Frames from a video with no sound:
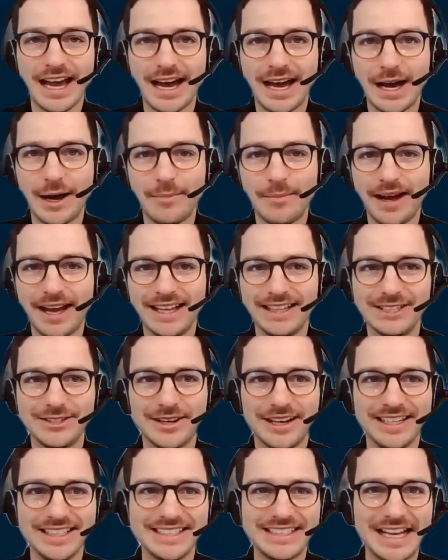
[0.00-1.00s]
and to
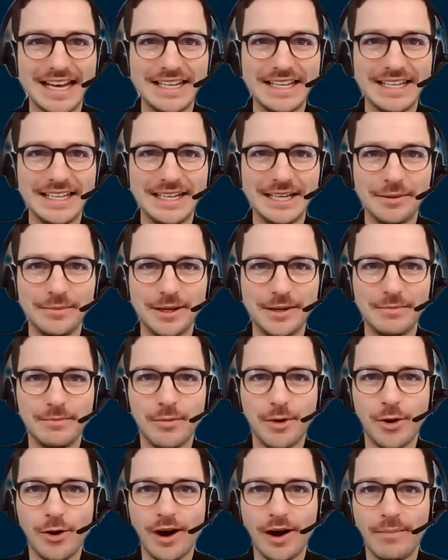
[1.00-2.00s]
understand a little bit
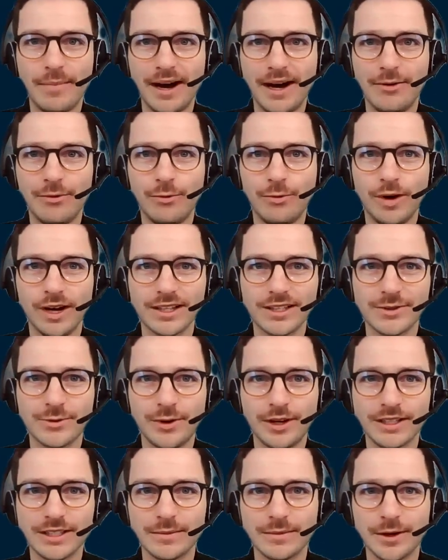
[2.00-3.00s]
more about what
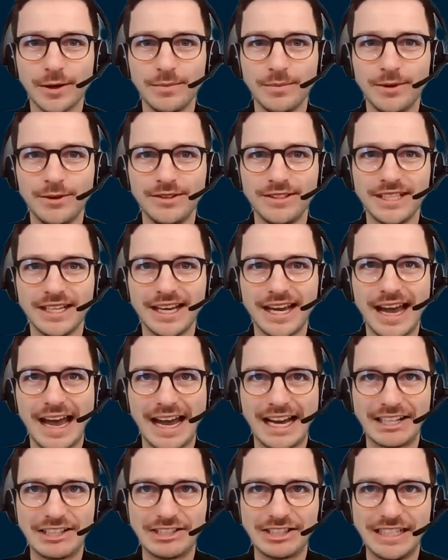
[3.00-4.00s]
quantum computing
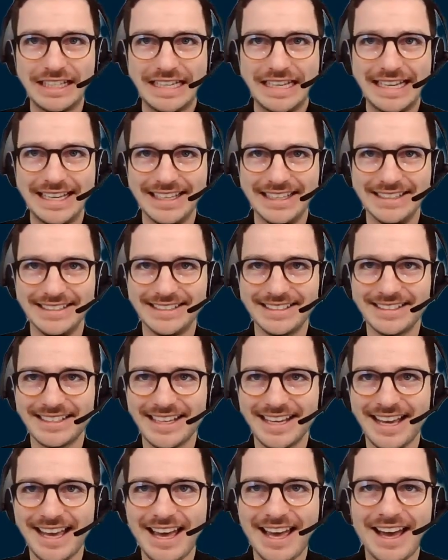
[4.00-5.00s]
actually is.
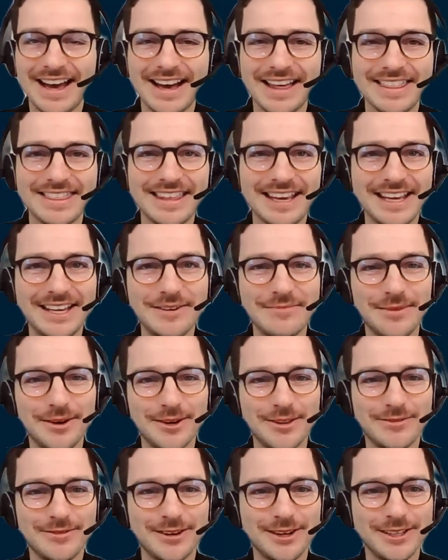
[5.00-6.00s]
Thank you
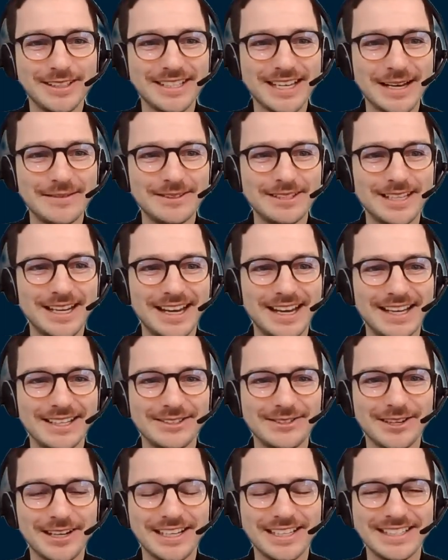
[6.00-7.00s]
both for your time today,
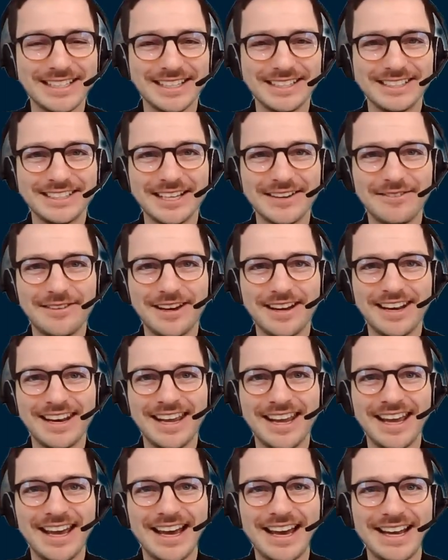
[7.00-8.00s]
Andreas and Stefan,
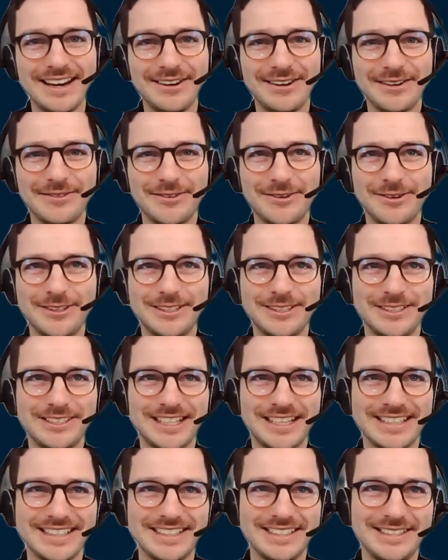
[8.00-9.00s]
and look forward to
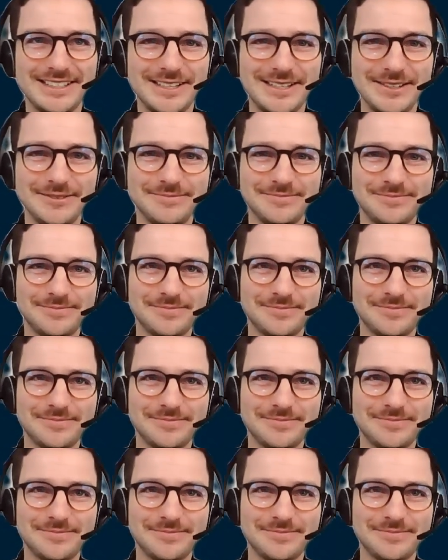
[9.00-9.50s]
chatting to you.